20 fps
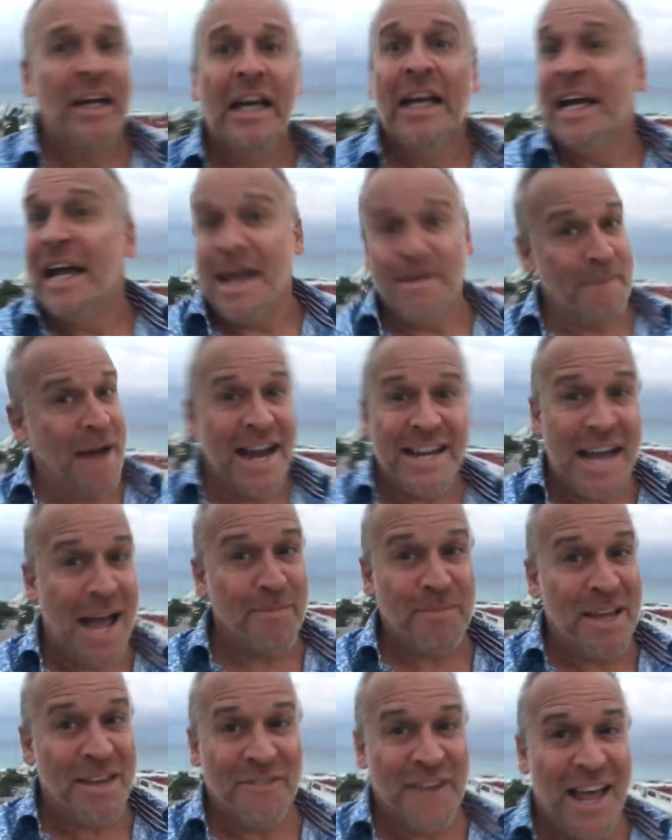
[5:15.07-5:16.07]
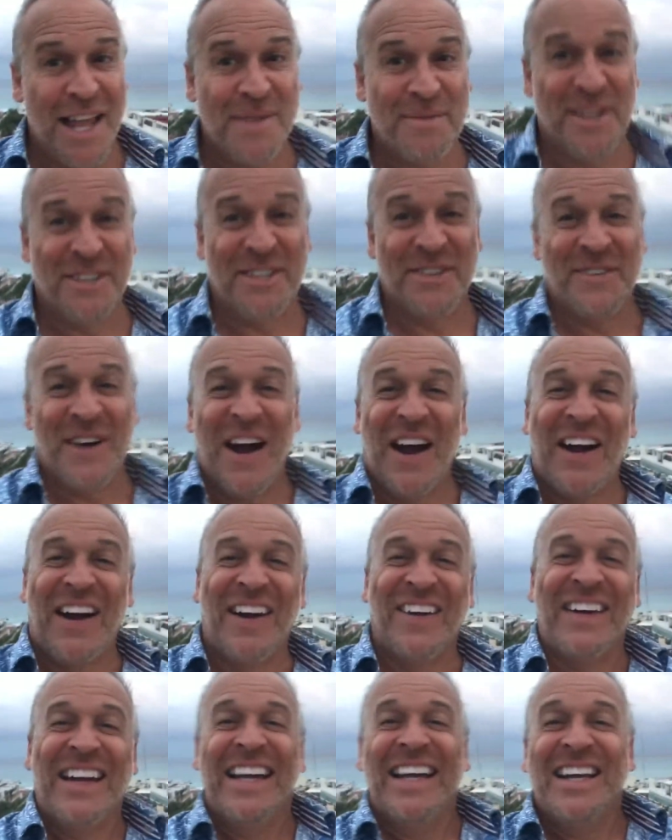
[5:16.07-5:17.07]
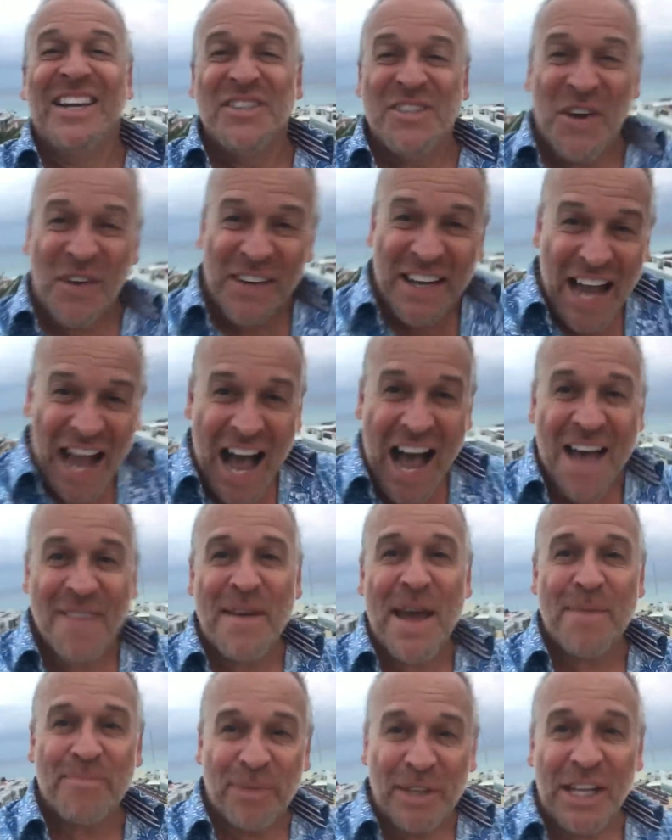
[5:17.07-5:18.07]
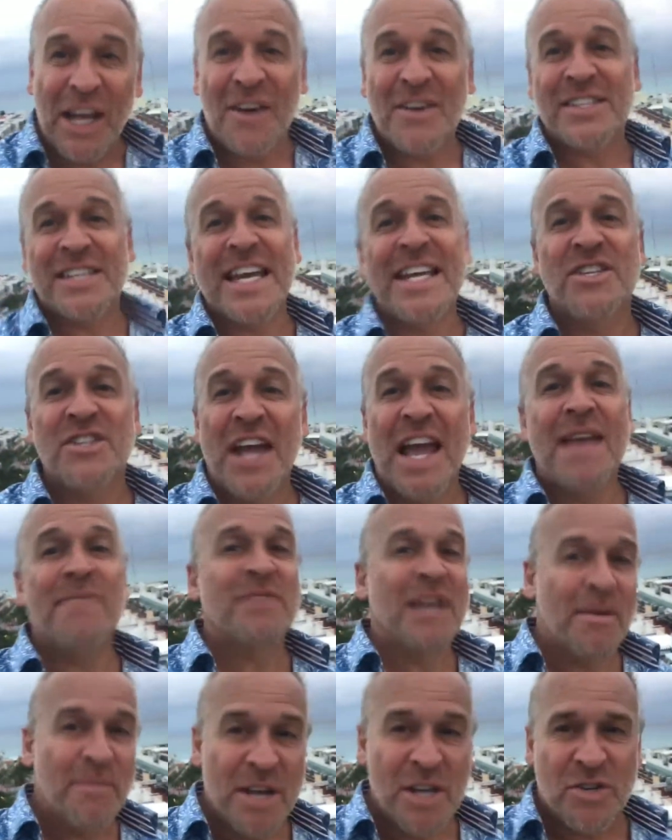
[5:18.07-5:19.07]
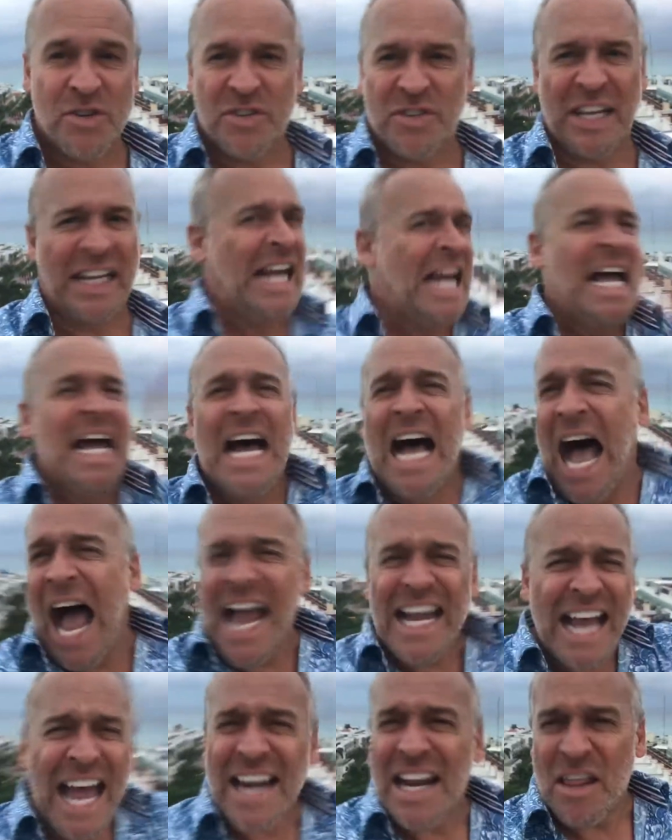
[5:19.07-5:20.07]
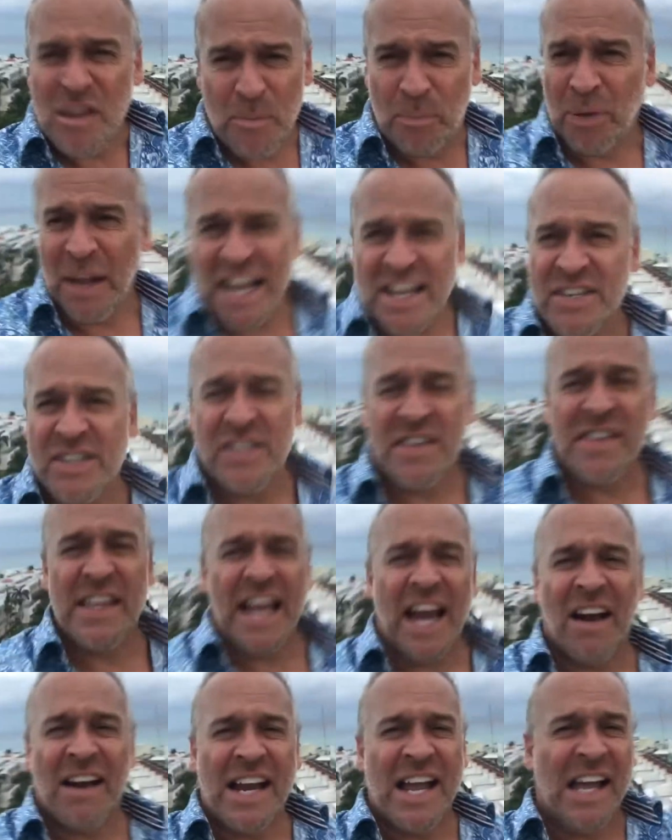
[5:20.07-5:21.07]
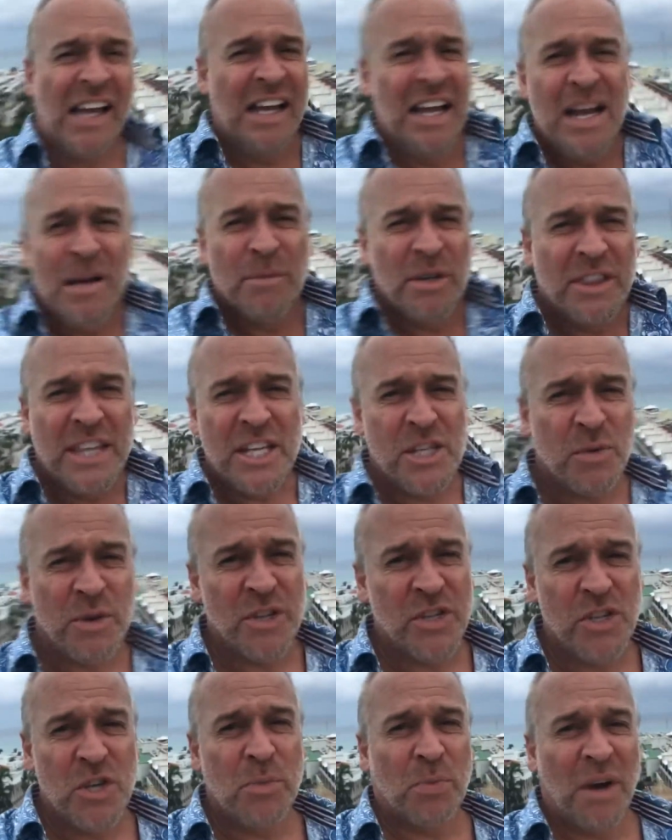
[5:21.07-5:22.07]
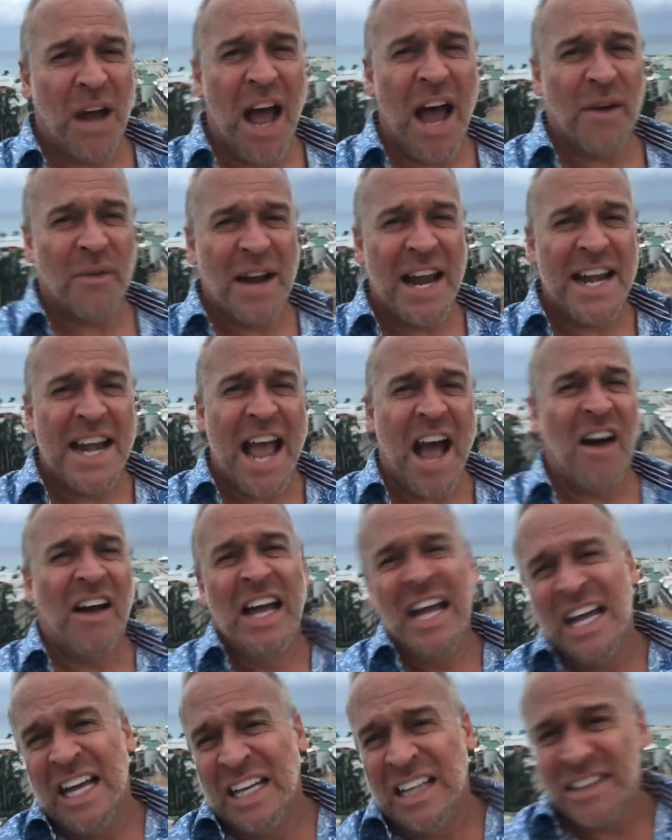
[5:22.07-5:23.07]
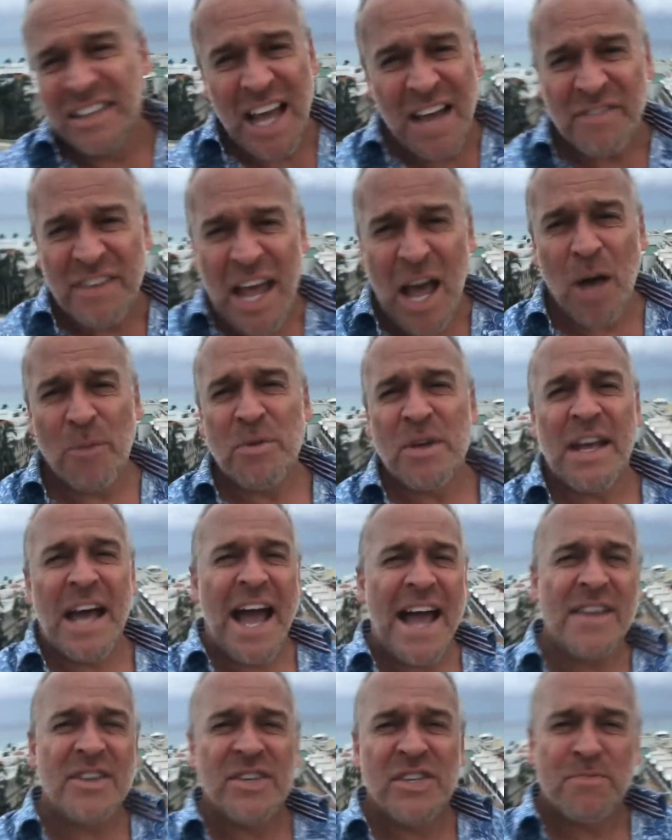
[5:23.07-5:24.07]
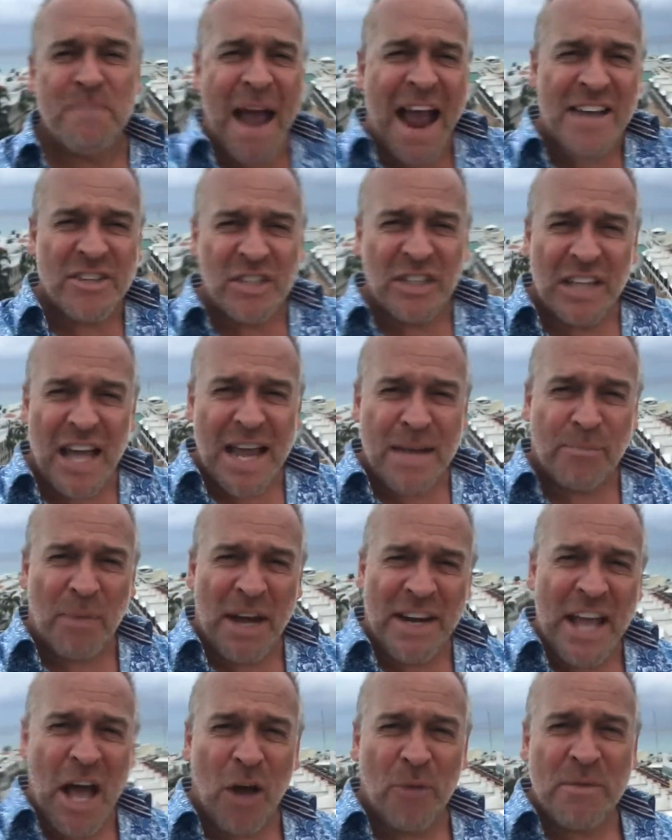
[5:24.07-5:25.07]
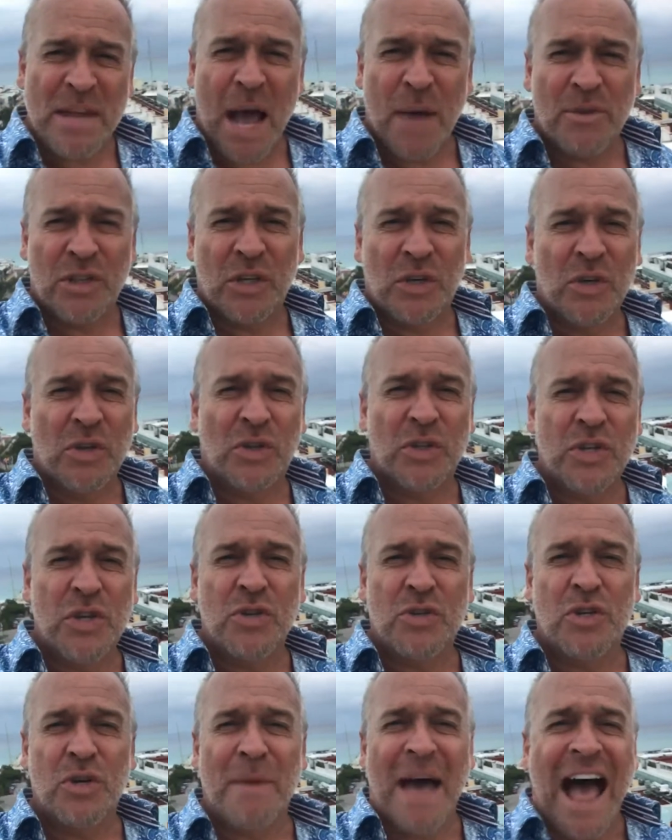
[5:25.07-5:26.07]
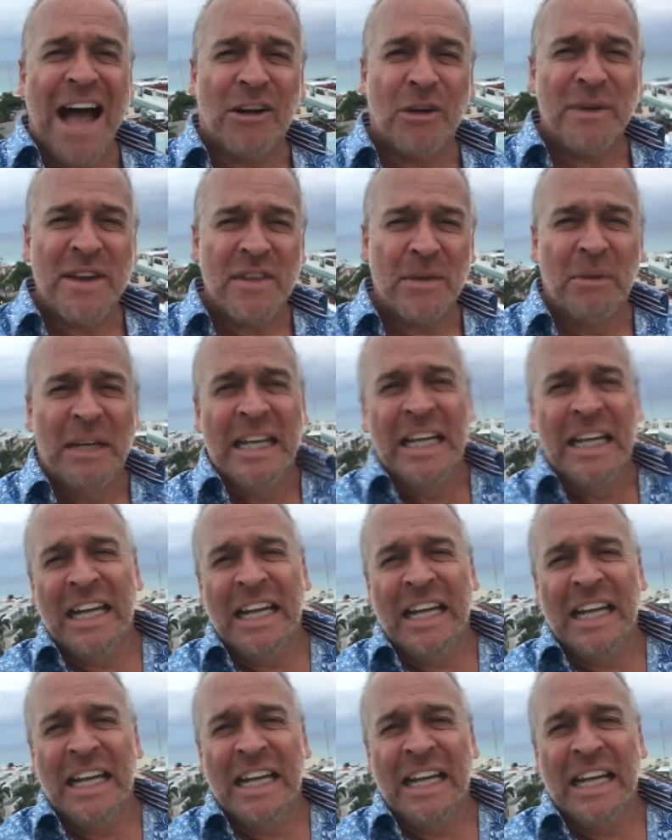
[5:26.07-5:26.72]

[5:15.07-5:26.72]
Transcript: It might not be available tomorrow, so comment below and say, James, I'm interested. I got other places in the area, but this one's super hot right now. Love to help you guys. Smash the like button. Help me out with the Google YouTube algorithm.